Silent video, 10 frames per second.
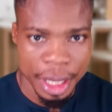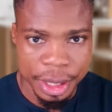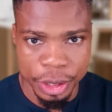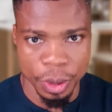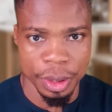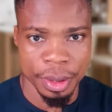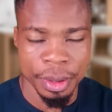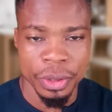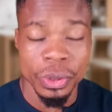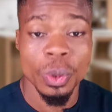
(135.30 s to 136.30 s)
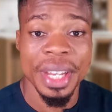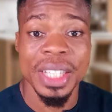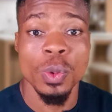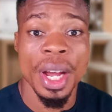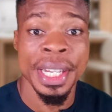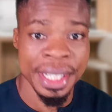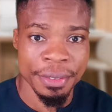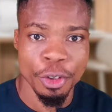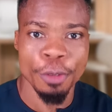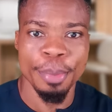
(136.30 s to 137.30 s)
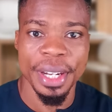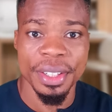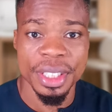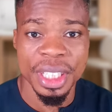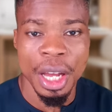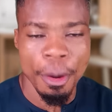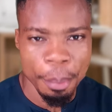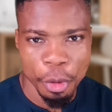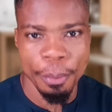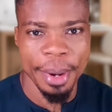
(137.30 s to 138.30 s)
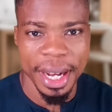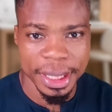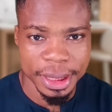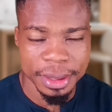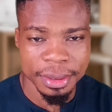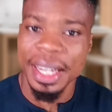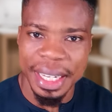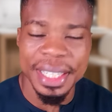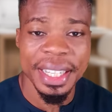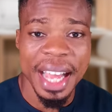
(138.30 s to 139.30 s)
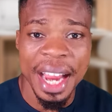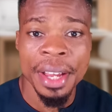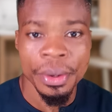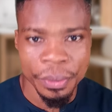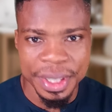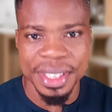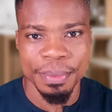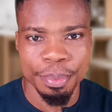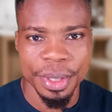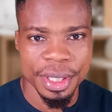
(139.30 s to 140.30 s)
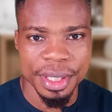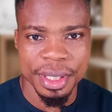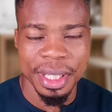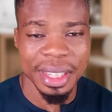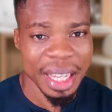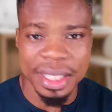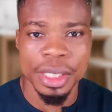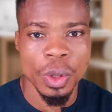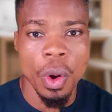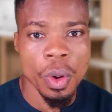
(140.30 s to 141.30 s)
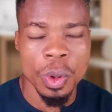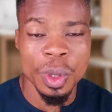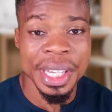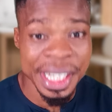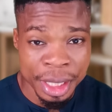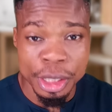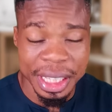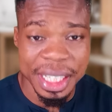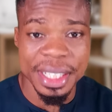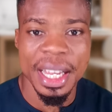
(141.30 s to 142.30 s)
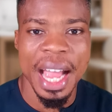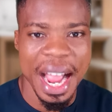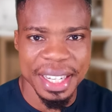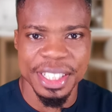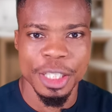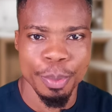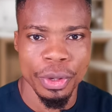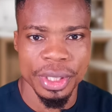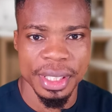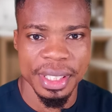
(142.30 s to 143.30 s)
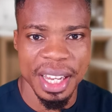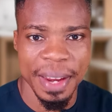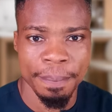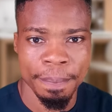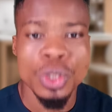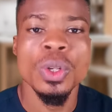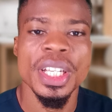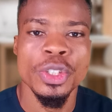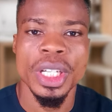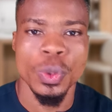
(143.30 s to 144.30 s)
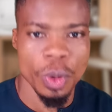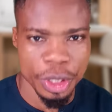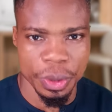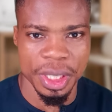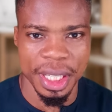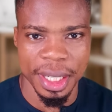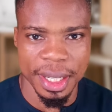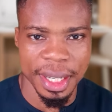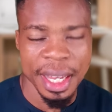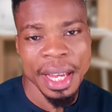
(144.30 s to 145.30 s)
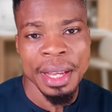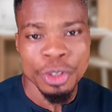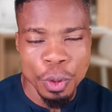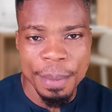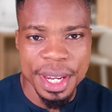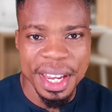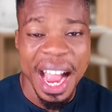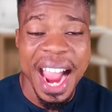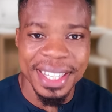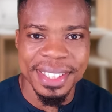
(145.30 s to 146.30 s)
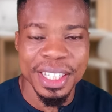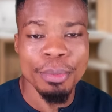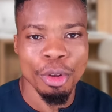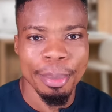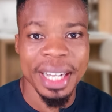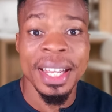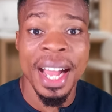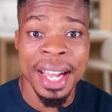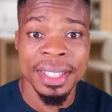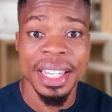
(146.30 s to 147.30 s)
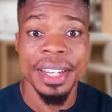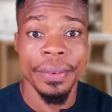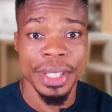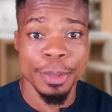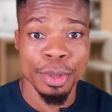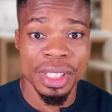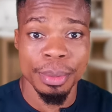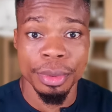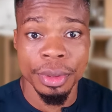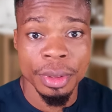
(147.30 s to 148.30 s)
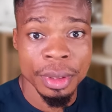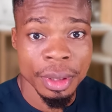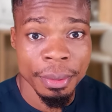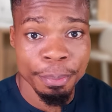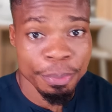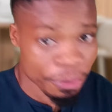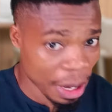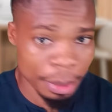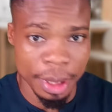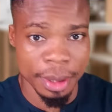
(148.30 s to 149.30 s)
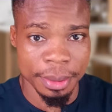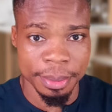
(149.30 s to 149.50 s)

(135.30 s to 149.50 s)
a son. So that's why they have not buried Mohbad. Let the guy rest in peace. That is all he need at this point in time. So Nigerians, what do you think? To me, I think Mohbad had irresponsible family.